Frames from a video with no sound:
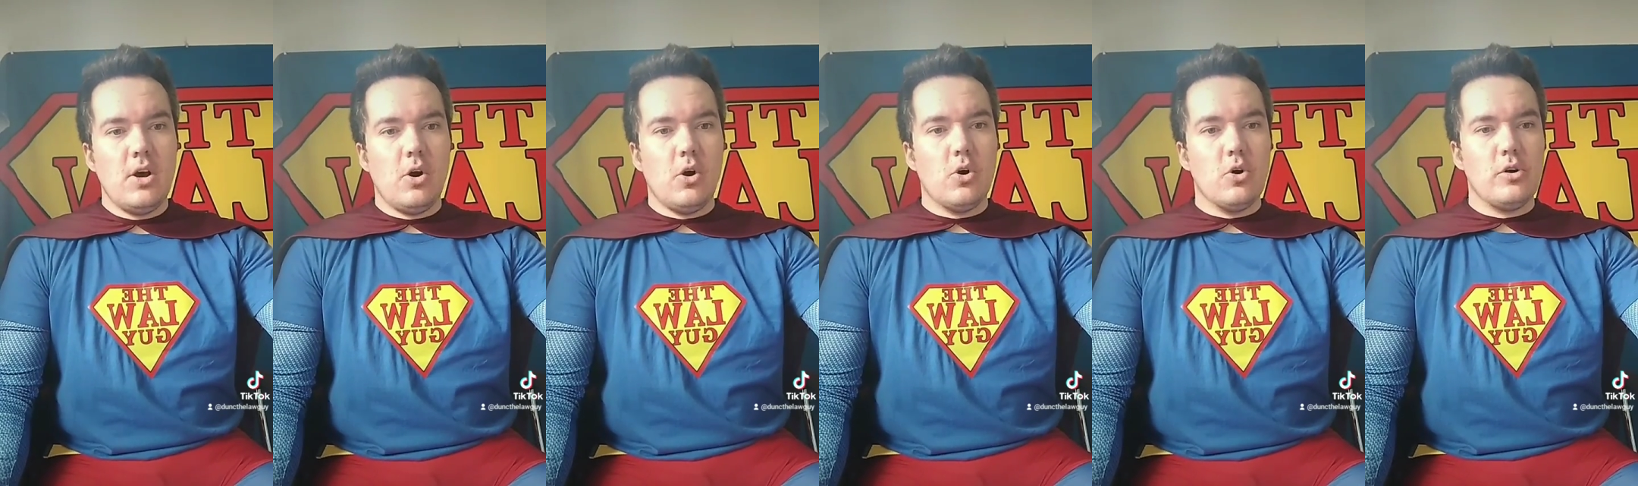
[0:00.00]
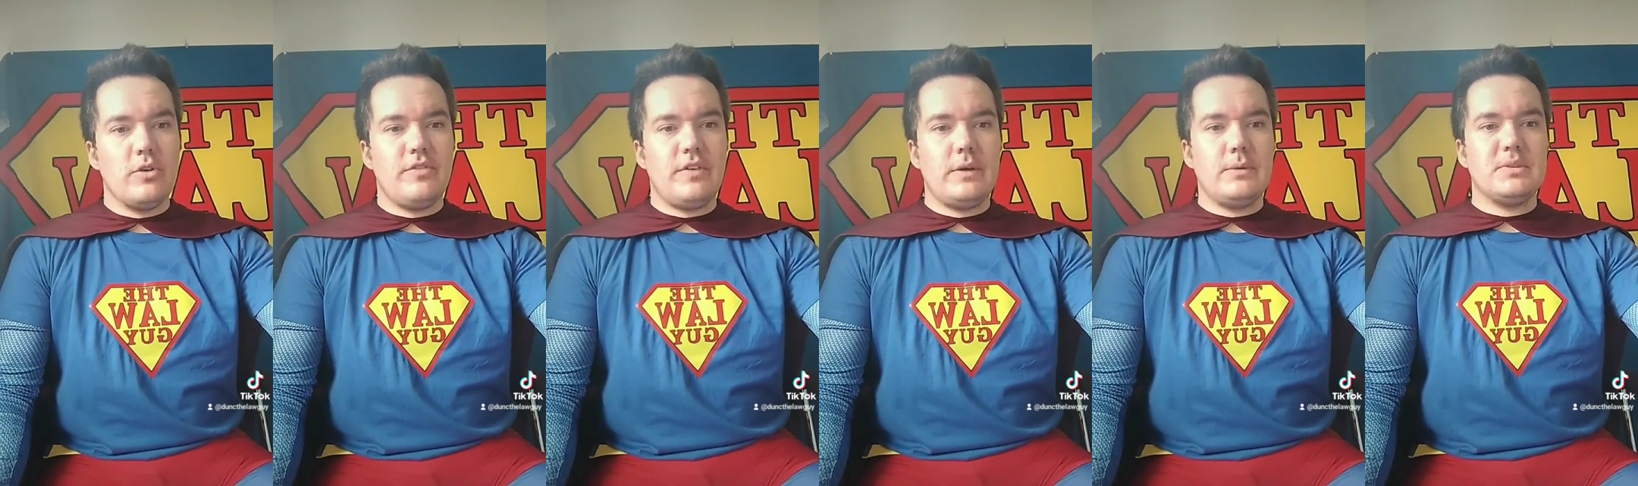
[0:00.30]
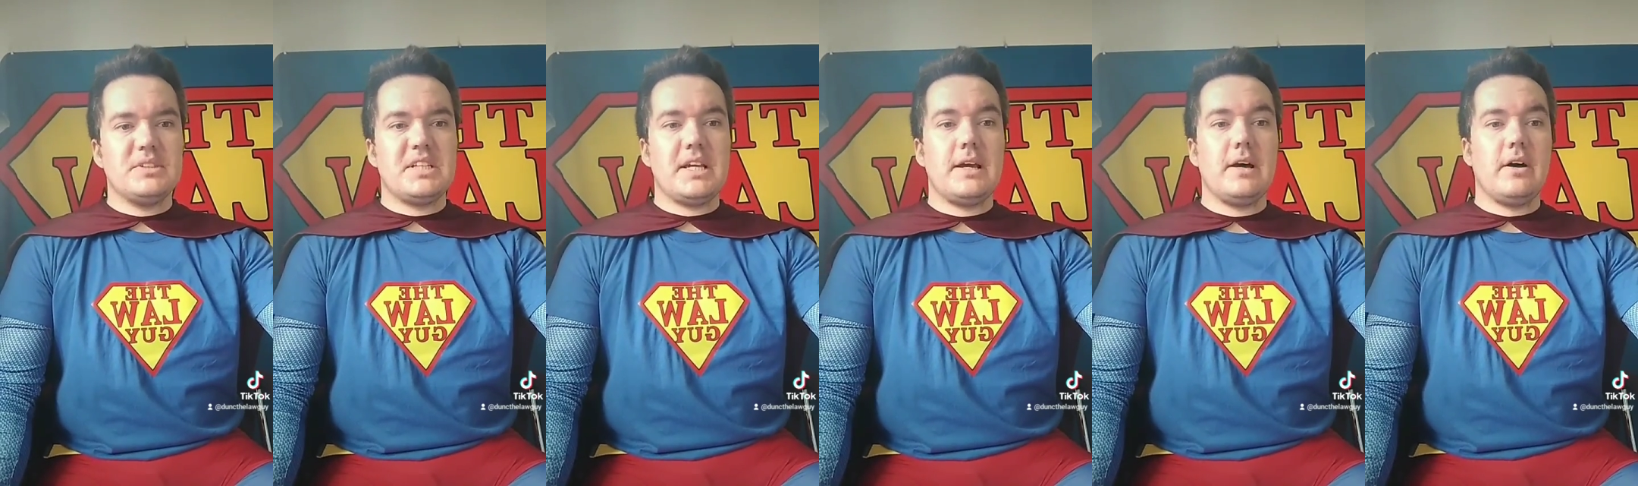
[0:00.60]
or if he
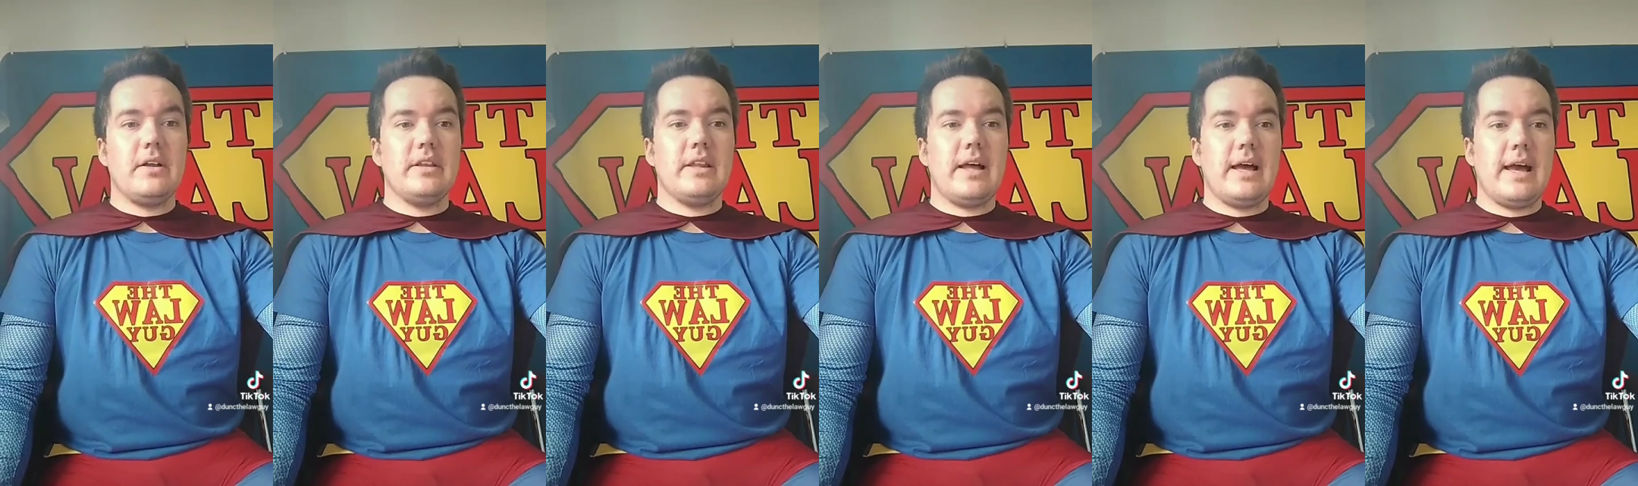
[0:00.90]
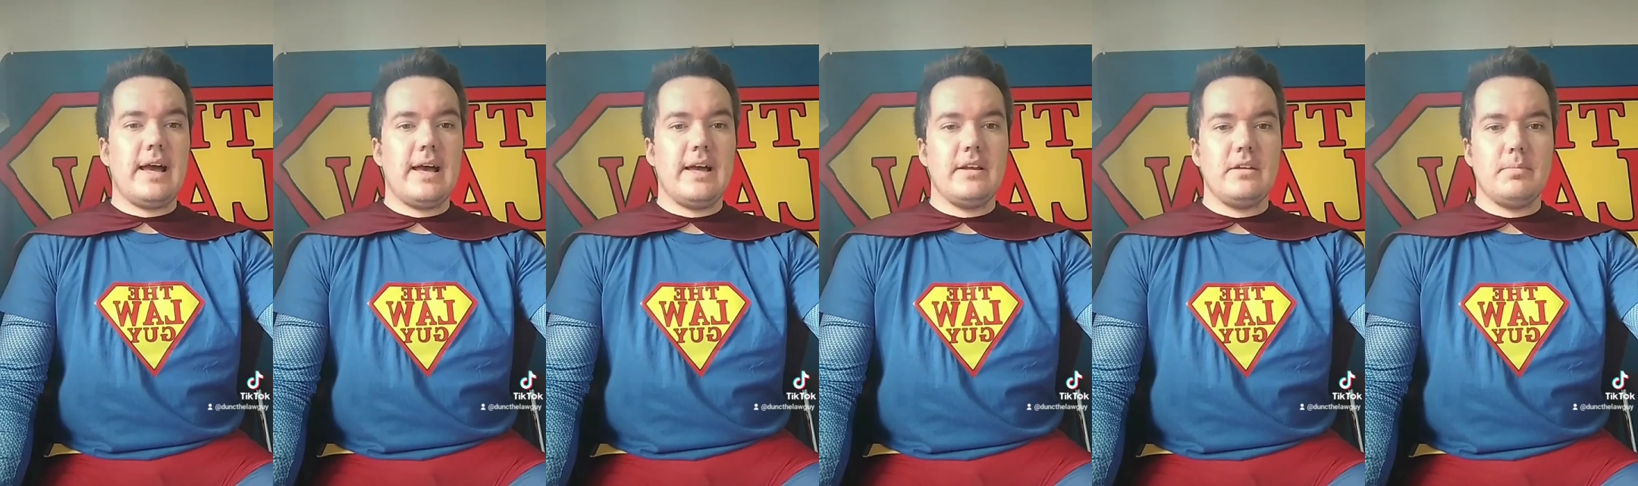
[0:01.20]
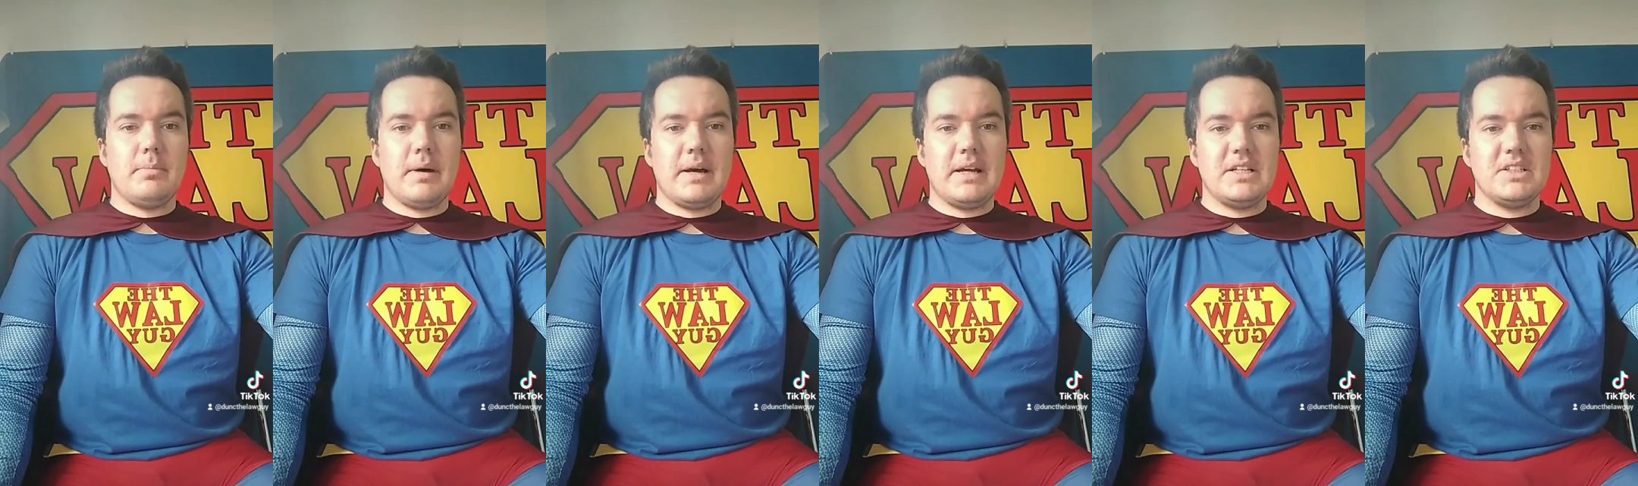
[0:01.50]
was hit on the head
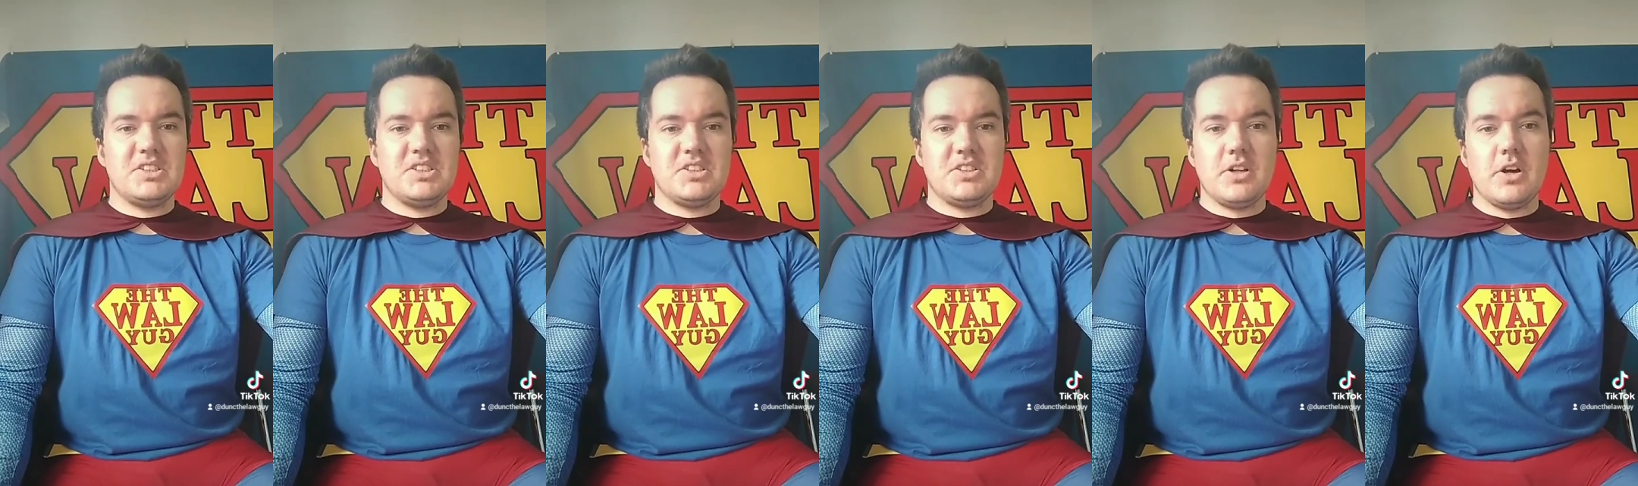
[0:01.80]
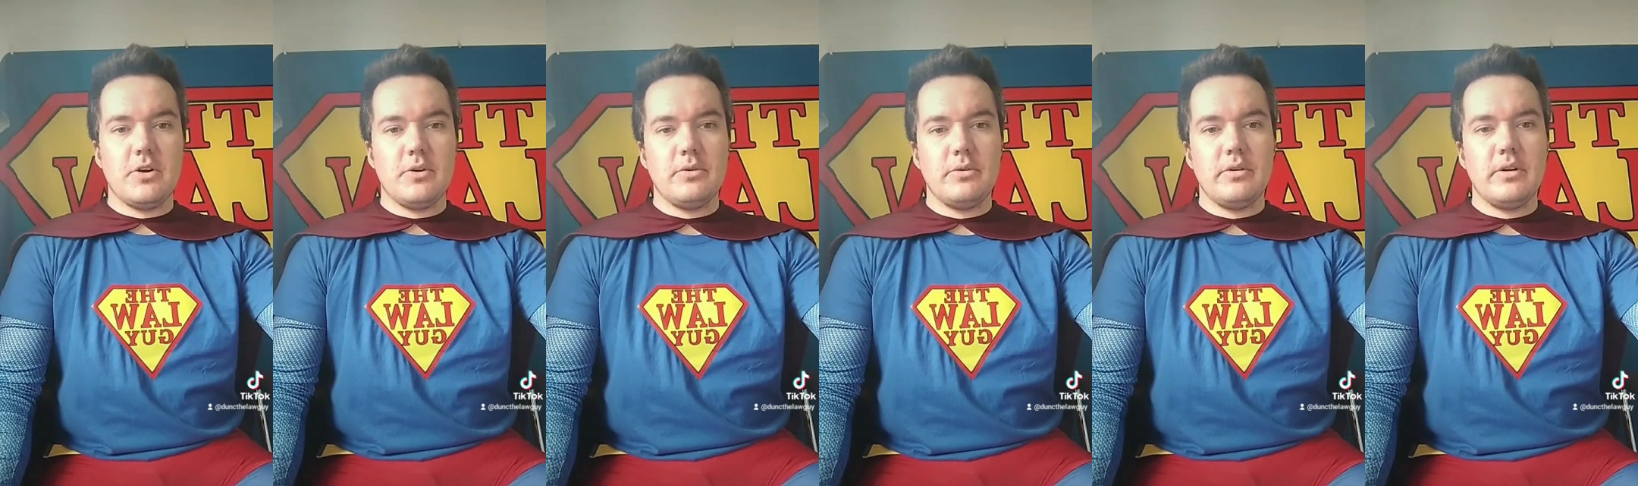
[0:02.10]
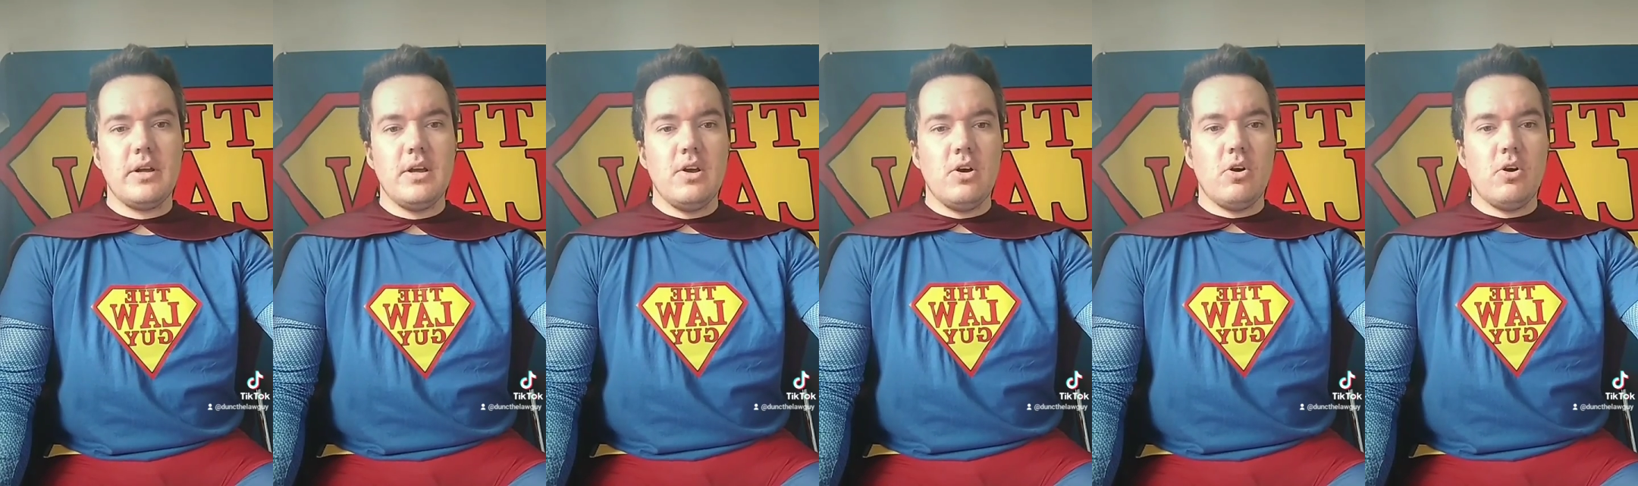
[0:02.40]
by a stone,